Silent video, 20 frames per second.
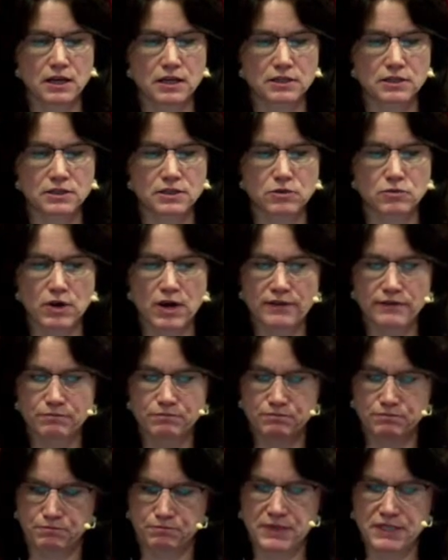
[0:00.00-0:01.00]
So
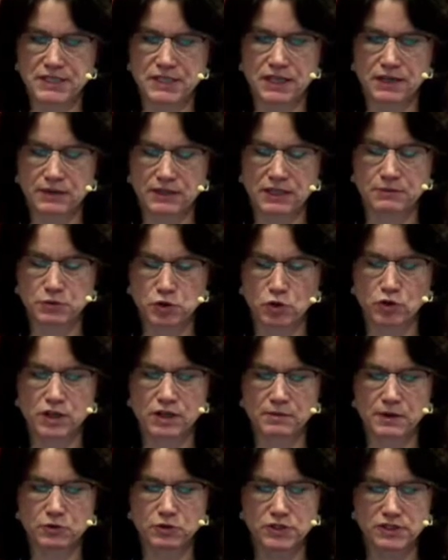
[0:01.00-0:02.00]
basically what I'm talking
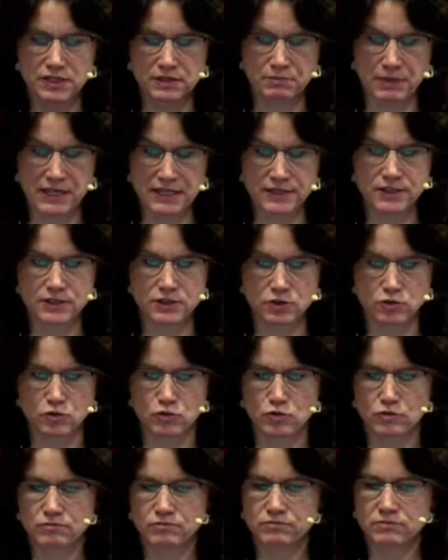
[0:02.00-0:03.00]
about is a basic
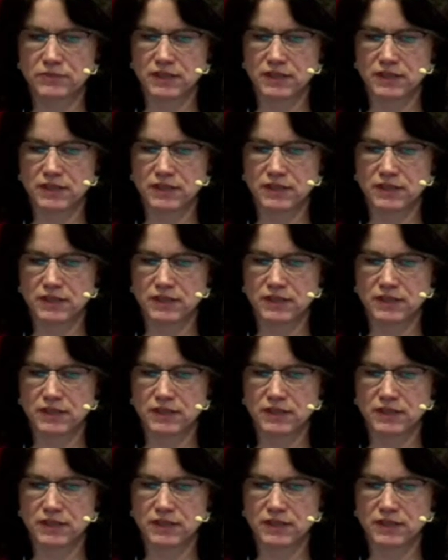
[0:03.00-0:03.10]
school.